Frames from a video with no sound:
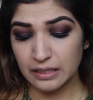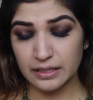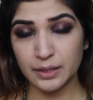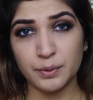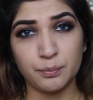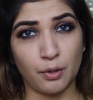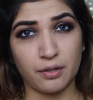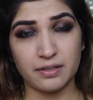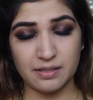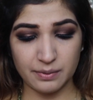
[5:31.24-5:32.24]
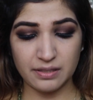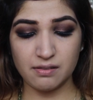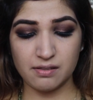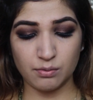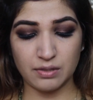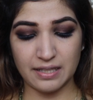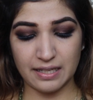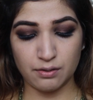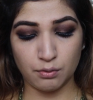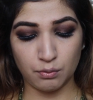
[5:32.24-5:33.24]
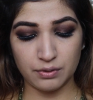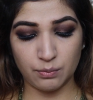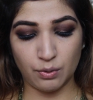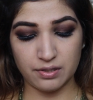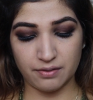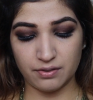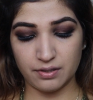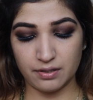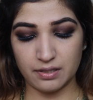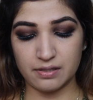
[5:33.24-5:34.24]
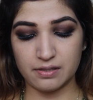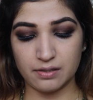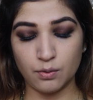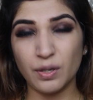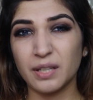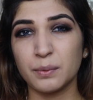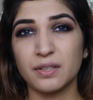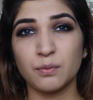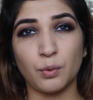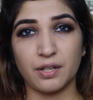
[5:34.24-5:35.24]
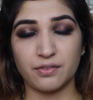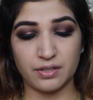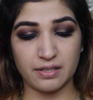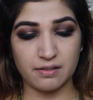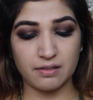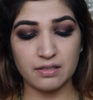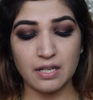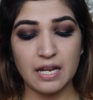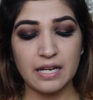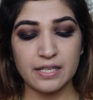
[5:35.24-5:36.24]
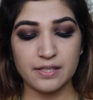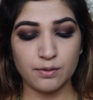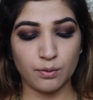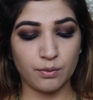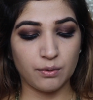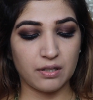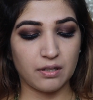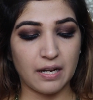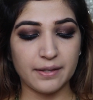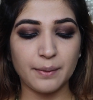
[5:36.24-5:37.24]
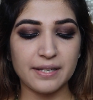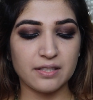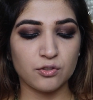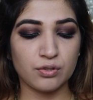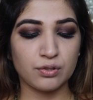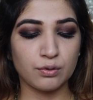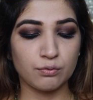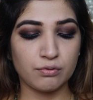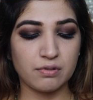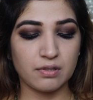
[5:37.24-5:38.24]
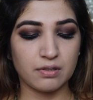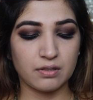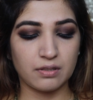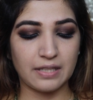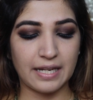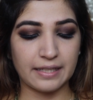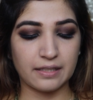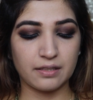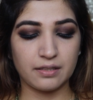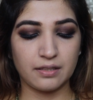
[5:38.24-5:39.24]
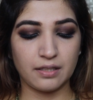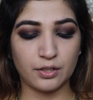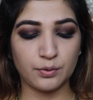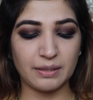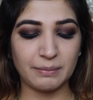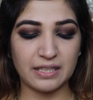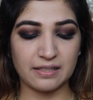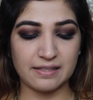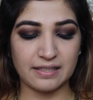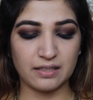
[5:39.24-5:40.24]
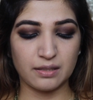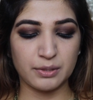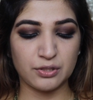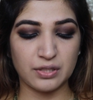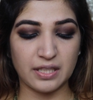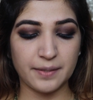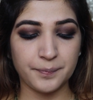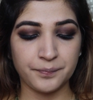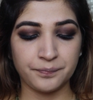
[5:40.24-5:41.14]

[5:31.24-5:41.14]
liquid products with this so that I know that whatever is going with it, whatever isn't. So otherwise I just use like a creamy concealer, but today